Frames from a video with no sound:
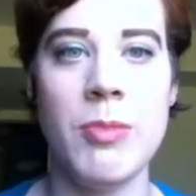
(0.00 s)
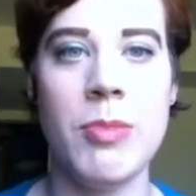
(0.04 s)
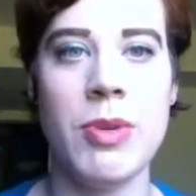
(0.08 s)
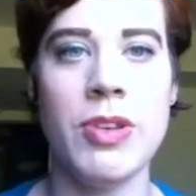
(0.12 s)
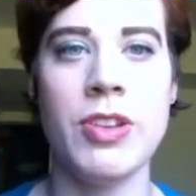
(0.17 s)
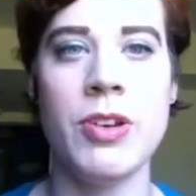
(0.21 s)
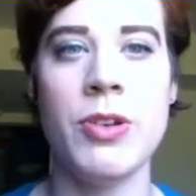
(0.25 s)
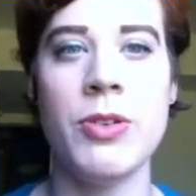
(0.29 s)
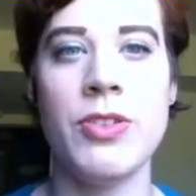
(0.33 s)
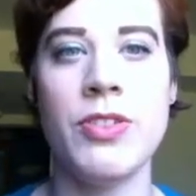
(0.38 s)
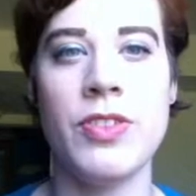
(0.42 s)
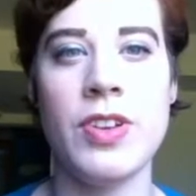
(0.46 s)

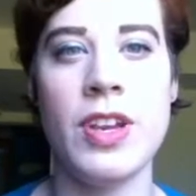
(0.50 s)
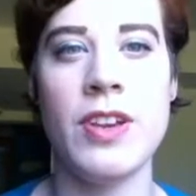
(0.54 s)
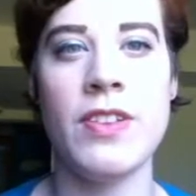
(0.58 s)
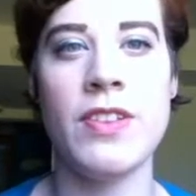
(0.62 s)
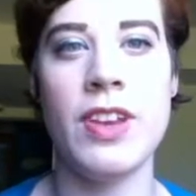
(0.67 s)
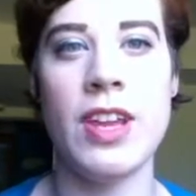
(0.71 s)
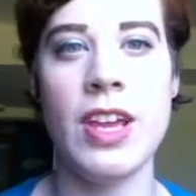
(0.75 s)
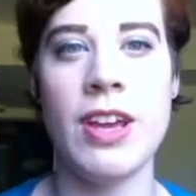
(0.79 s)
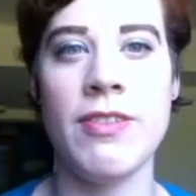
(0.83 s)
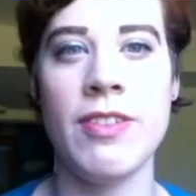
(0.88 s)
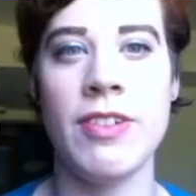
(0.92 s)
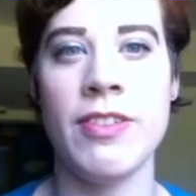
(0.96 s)
but those
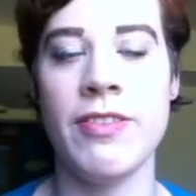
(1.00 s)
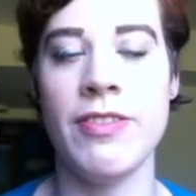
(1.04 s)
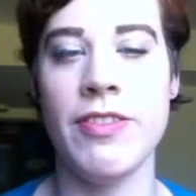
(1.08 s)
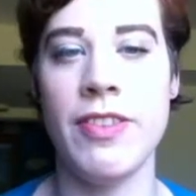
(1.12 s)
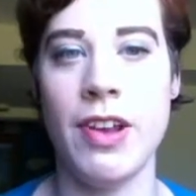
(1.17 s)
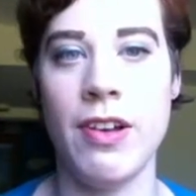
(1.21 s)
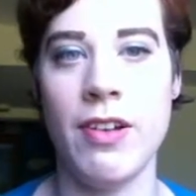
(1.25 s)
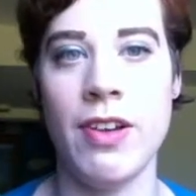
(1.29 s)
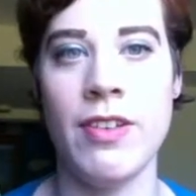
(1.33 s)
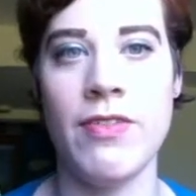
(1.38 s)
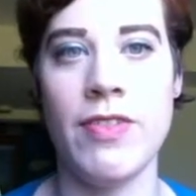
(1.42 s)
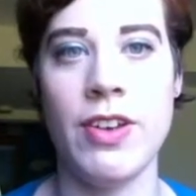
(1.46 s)
tend to have a
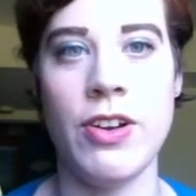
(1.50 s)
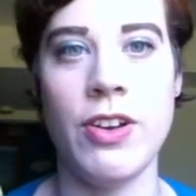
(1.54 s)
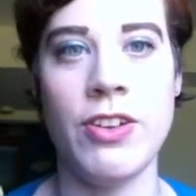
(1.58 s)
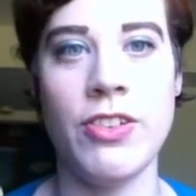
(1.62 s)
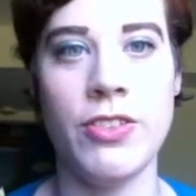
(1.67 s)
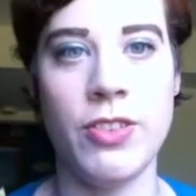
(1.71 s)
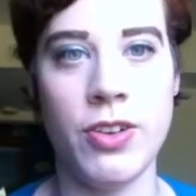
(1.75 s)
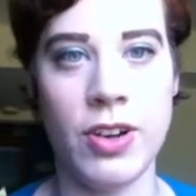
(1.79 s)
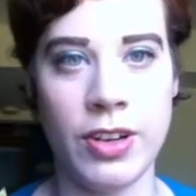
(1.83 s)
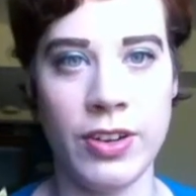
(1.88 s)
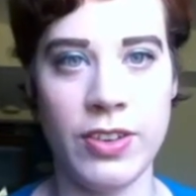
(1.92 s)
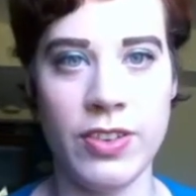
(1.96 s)
very, very
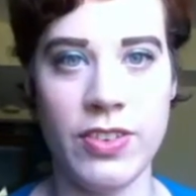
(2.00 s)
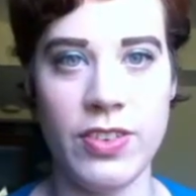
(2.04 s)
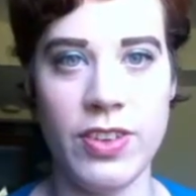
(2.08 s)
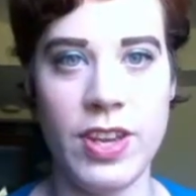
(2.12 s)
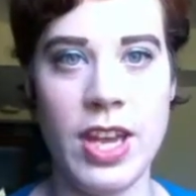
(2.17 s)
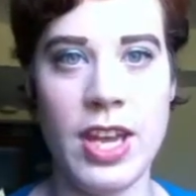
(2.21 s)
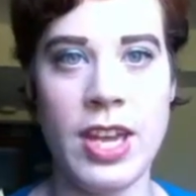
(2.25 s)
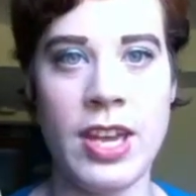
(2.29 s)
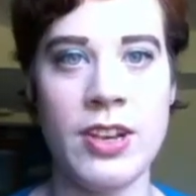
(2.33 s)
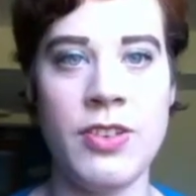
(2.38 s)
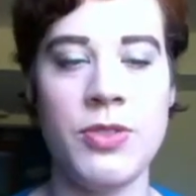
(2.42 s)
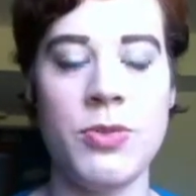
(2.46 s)
strong
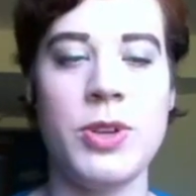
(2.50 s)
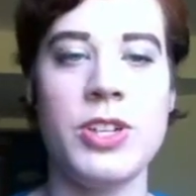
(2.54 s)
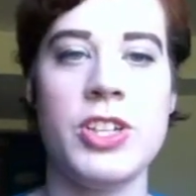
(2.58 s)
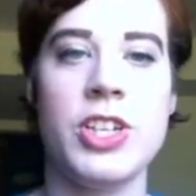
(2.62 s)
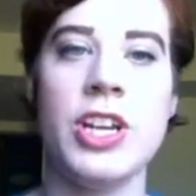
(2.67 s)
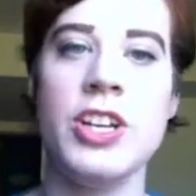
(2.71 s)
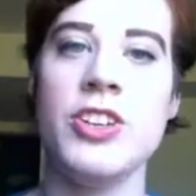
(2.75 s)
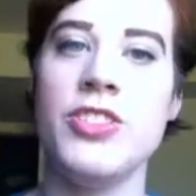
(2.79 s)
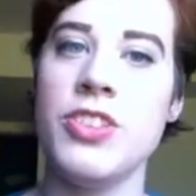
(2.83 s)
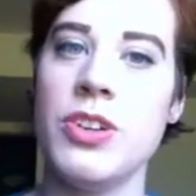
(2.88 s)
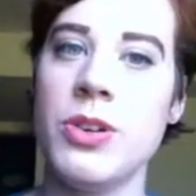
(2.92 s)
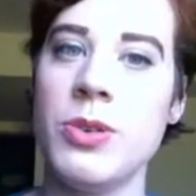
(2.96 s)
scent,
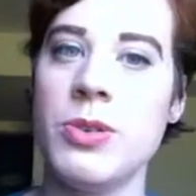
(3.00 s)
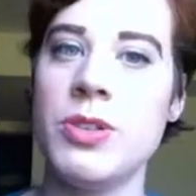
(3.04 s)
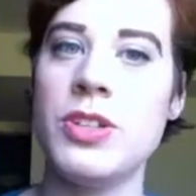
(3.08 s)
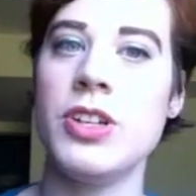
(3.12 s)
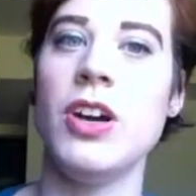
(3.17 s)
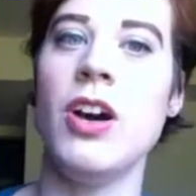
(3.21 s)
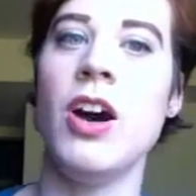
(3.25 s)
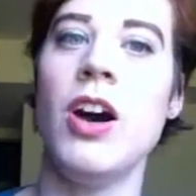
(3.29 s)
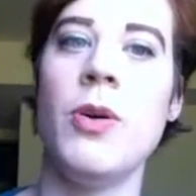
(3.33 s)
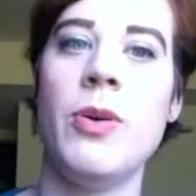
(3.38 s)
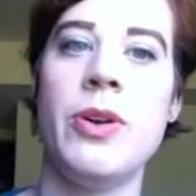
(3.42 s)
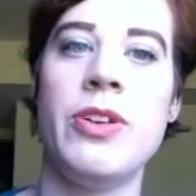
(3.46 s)
which I don't
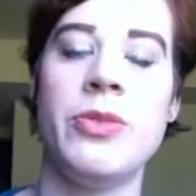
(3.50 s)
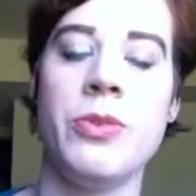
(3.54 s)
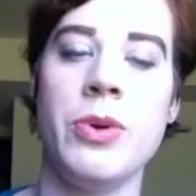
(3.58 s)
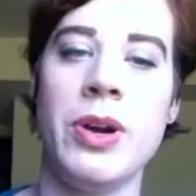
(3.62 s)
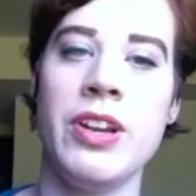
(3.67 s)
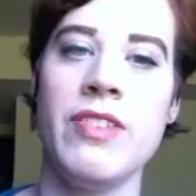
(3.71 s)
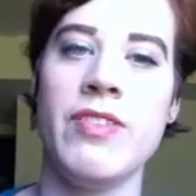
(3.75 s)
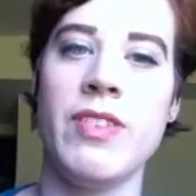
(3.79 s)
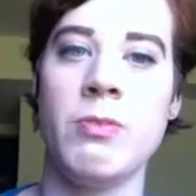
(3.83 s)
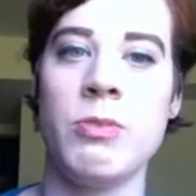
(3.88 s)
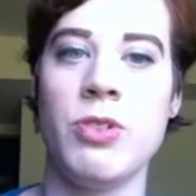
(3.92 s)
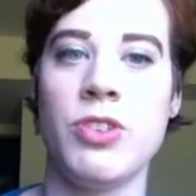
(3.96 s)
always
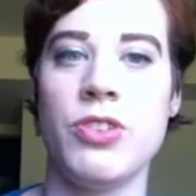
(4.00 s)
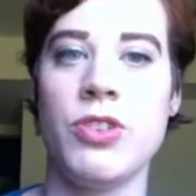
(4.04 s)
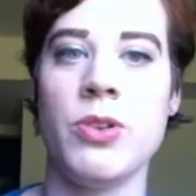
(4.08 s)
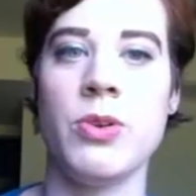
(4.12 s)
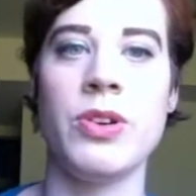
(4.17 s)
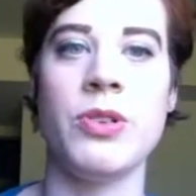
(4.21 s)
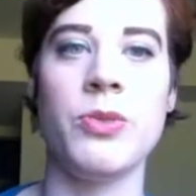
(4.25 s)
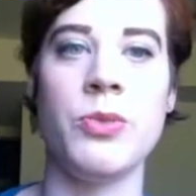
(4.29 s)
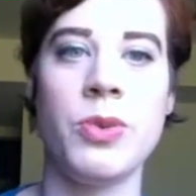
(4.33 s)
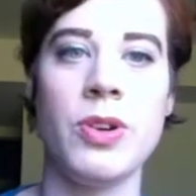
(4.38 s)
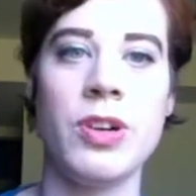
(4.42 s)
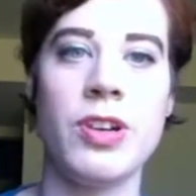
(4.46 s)
want if I'm just
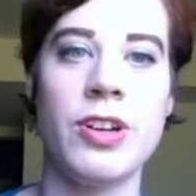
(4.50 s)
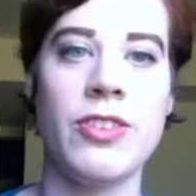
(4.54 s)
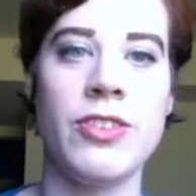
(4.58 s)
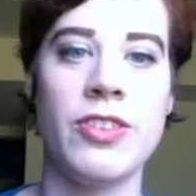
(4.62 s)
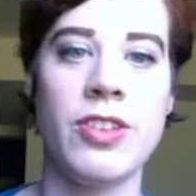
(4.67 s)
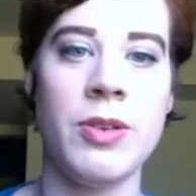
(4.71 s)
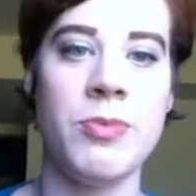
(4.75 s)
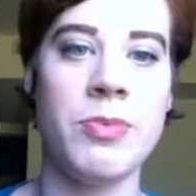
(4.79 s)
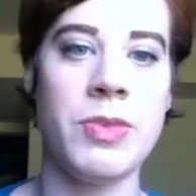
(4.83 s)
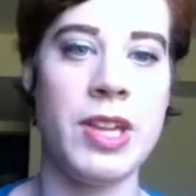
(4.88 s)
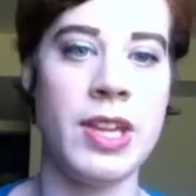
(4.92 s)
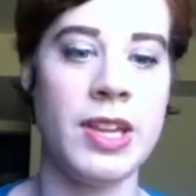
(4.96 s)
going to work or
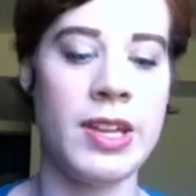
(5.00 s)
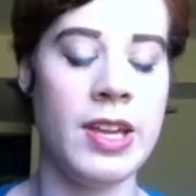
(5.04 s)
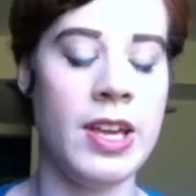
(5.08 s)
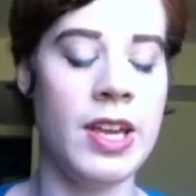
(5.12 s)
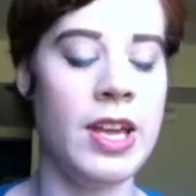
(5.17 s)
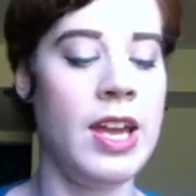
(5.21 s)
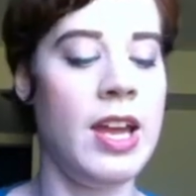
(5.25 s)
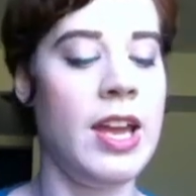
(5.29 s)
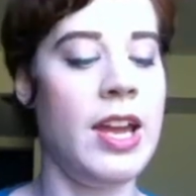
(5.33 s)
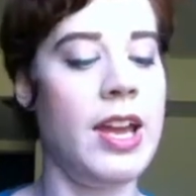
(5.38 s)
something.